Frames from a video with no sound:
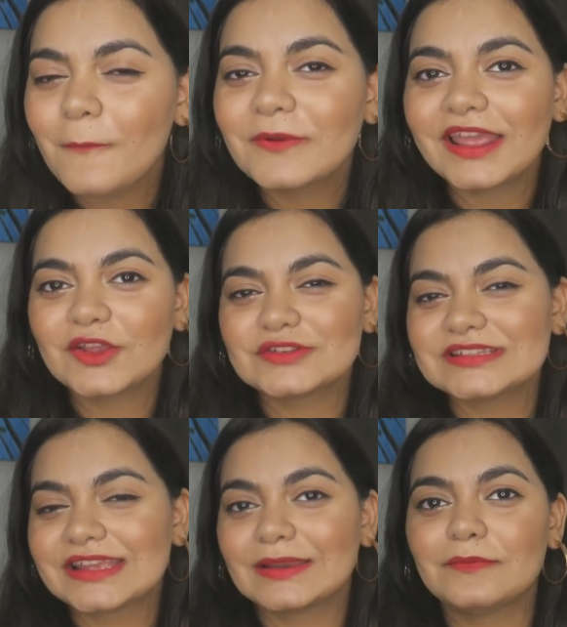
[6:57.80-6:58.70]

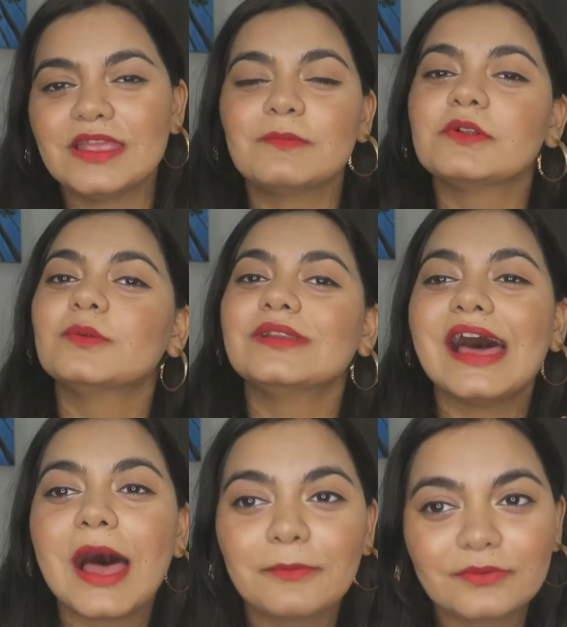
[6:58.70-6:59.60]
combination skin people will
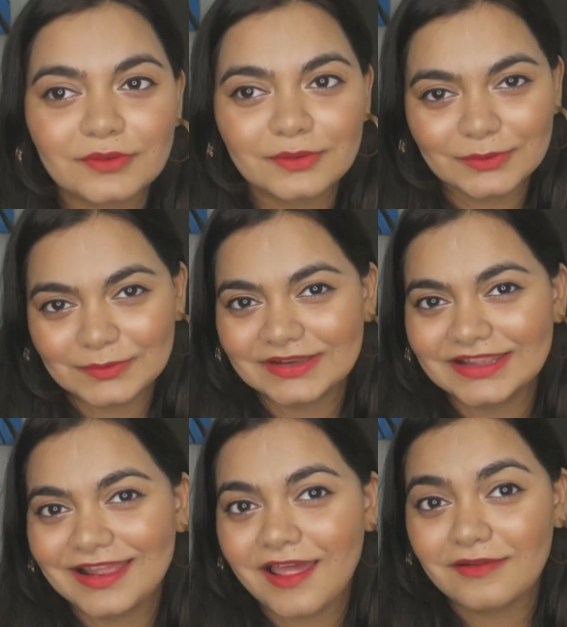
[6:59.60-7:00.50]

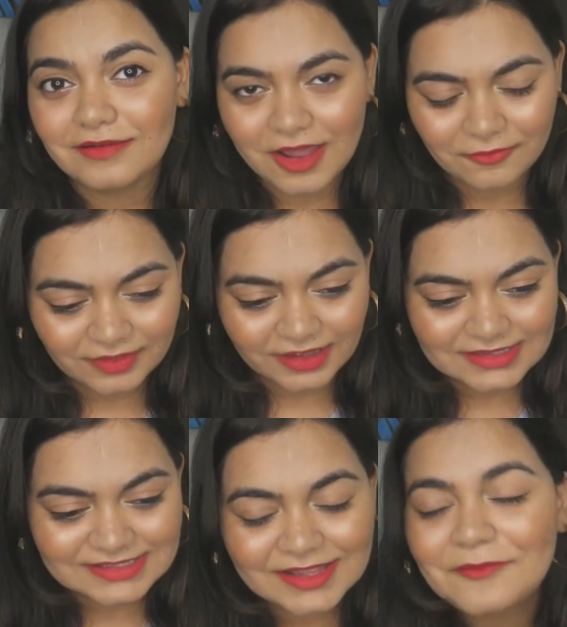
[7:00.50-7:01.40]
absolutely love
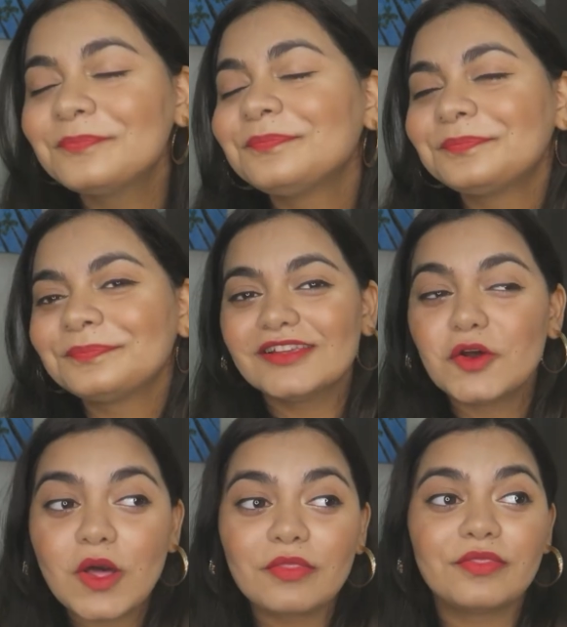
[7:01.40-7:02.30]
this.
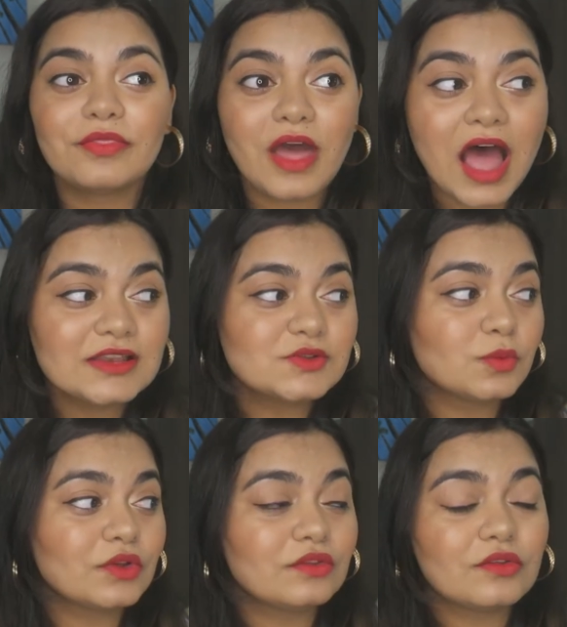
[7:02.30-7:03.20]
So that
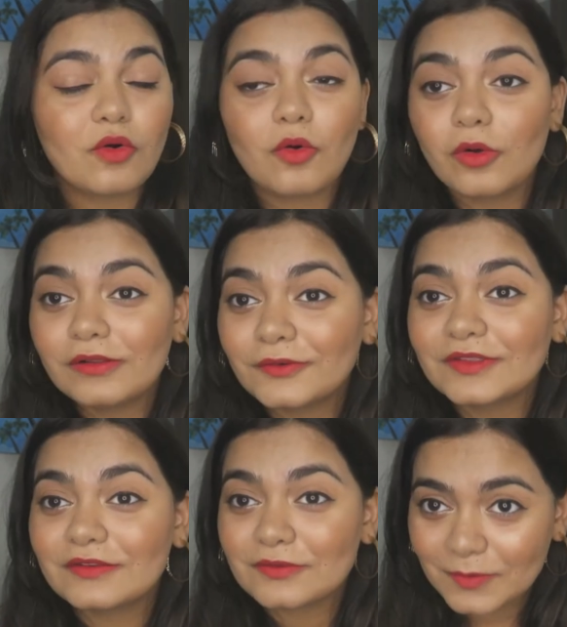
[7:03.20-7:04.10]
was all
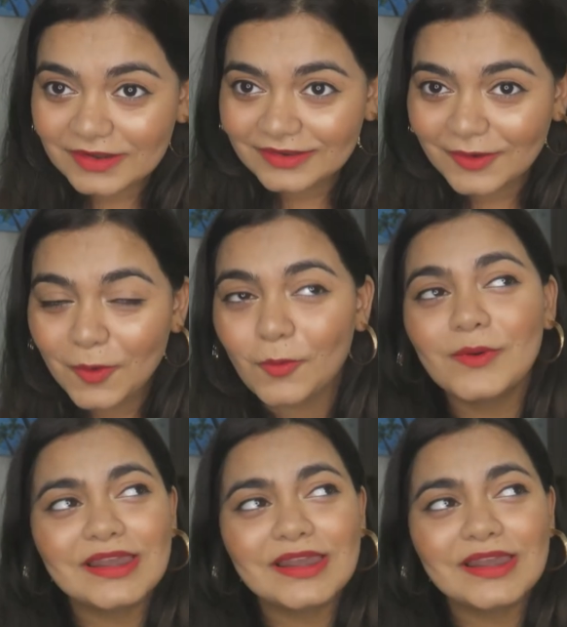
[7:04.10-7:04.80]
for this video.